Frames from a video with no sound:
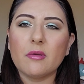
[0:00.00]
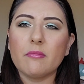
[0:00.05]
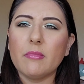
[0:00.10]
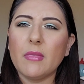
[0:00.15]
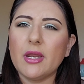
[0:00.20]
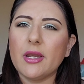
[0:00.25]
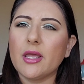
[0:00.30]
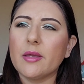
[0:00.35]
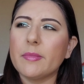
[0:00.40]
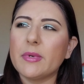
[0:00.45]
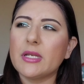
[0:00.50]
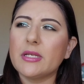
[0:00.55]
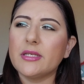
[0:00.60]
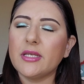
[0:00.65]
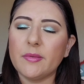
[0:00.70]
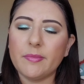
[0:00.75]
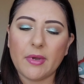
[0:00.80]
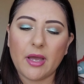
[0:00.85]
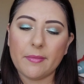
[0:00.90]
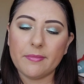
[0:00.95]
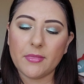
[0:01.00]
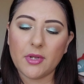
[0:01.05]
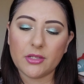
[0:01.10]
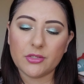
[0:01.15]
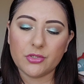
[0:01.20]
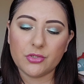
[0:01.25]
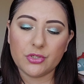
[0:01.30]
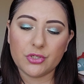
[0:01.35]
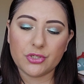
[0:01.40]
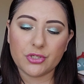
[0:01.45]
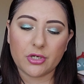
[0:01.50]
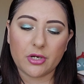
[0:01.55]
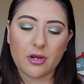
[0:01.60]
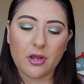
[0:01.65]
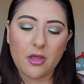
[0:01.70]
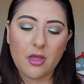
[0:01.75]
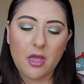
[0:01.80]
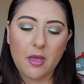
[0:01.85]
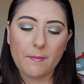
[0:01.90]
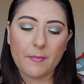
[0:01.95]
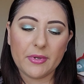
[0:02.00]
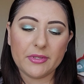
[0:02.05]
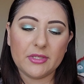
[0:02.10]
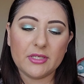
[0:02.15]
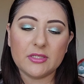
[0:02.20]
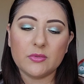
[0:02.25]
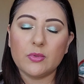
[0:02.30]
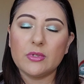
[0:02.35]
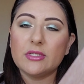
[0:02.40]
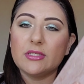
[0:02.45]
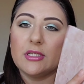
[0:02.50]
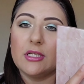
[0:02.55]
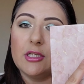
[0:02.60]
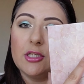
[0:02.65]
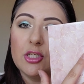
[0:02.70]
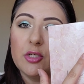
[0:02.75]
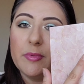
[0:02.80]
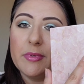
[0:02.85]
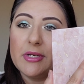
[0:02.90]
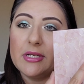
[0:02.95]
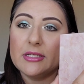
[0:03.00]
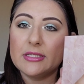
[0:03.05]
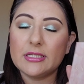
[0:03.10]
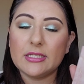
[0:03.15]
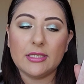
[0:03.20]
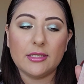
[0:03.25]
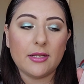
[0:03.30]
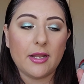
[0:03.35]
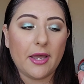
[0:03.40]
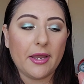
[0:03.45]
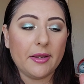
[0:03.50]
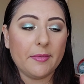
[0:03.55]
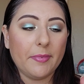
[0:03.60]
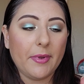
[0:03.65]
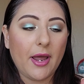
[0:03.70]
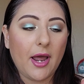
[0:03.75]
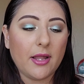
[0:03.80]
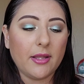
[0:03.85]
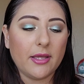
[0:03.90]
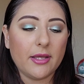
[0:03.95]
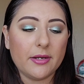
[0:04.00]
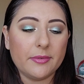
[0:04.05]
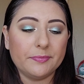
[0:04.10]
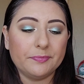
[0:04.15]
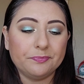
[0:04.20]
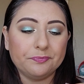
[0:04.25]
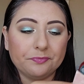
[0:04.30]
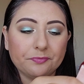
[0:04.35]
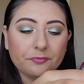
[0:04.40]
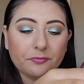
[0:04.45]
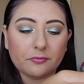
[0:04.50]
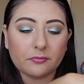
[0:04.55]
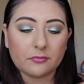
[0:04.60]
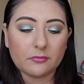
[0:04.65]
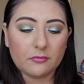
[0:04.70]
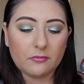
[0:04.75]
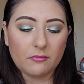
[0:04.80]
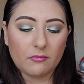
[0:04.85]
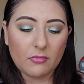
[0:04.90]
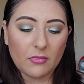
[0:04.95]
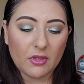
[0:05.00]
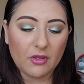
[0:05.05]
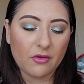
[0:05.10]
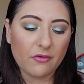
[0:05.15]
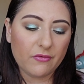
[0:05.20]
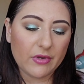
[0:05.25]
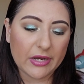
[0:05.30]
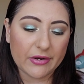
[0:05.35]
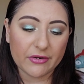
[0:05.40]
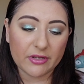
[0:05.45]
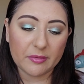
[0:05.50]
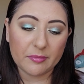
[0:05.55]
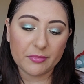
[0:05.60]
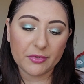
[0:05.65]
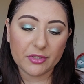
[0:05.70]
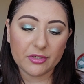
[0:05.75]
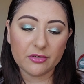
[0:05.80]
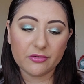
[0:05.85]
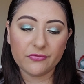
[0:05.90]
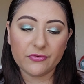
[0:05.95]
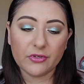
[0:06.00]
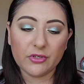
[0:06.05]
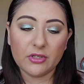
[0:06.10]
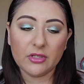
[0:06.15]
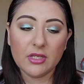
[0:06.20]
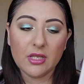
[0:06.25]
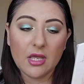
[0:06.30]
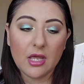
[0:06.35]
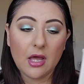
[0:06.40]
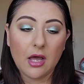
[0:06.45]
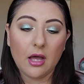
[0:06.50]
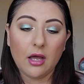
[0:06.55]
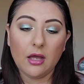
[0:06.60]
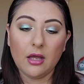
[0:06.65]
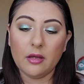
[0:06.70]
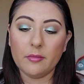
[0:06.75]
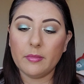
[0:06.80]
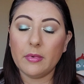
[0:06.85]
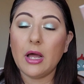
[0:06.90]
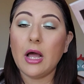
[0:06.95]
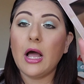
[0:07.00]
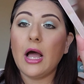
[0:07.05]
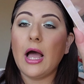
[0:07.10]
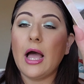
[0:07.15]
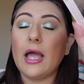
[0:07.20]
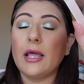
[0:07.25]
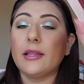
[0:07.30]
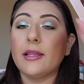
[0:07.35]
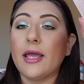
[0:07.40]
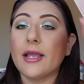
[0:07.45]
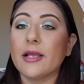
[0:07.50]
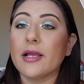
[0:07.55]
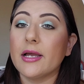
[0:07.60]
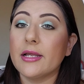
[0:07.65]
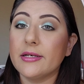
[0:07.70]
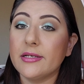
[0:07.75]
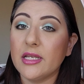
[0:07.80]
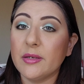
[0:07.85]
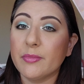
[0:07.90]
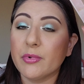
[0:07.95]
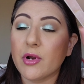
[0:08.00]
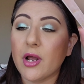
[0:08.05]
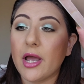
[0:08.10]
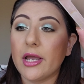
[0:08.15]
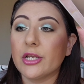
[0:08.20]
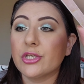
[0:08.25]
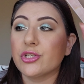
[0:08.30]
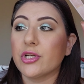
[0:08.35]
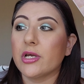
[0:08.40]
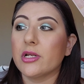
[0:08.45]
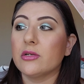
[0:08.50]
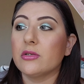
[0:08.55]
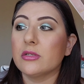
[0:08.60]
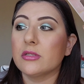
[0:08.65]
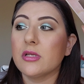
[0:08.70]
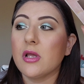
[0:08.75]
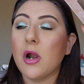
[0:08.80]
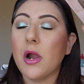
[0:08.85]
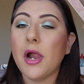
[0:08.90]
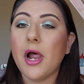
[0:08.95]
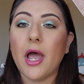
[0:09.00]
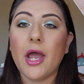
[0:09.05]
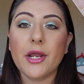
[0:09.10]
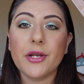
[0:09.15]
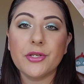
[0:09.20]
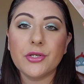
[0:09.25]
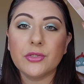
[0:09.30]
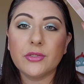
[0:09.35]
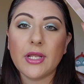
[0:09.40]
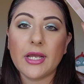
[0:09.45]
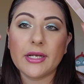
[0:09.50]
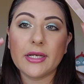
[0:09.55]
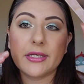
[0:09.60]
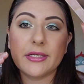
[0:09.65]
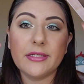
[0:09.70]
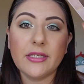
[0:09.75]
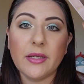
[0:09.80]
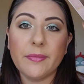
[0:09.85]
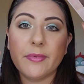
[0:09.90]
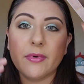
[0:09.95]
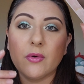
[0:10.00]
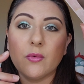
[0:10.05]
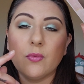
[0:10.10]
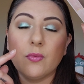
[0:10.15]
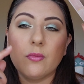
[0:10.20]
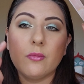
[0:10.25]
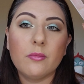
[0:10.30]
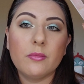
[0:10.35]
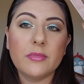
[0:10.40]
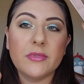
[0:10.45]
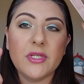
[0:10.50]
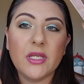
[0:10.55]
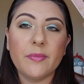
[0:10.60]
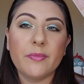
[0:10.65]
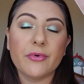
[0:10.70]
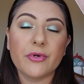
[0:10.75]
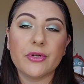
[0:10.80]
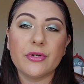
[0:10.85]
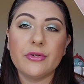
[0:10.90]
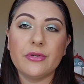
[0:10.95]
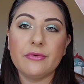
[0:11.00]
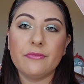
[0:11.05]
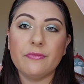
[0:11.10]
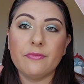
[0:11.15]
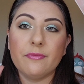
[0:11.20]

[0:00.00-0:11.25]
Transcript: medium and deep? I'm not too sure. But this was the Luminous Light palette. Very beautiful. Um, I like deeper eyeshadows. I do like a deeper, deeper